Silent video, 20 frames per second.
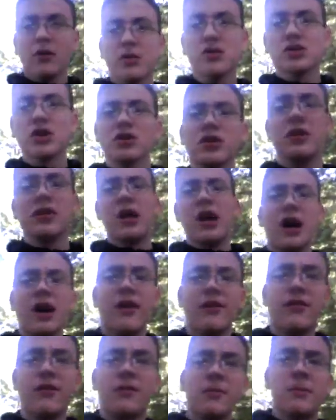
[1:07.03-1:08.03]
You know, it took a
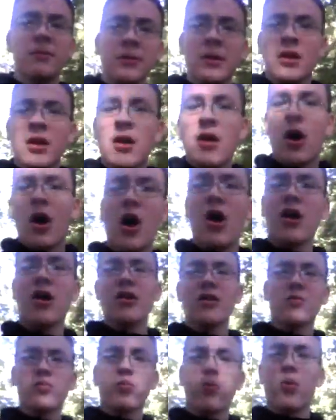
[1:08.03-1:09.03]
lot of
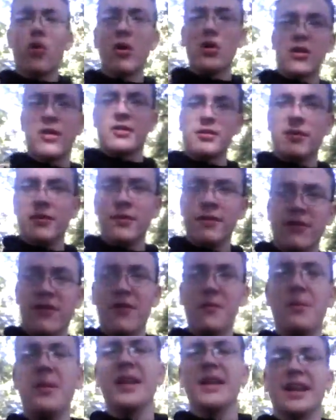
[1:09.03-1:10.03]
hard work
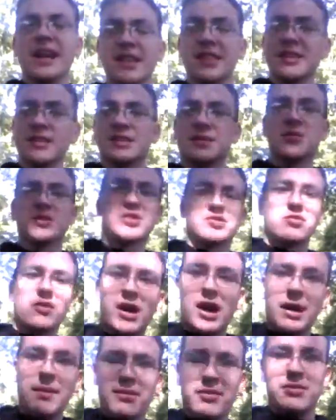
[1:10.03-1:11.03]
for me to get the
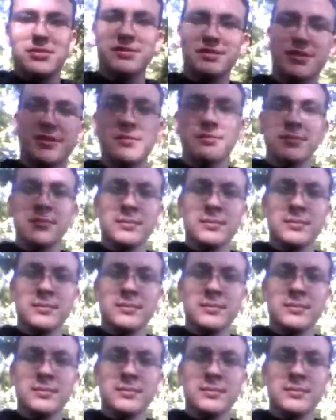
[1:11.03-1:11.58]
subscribers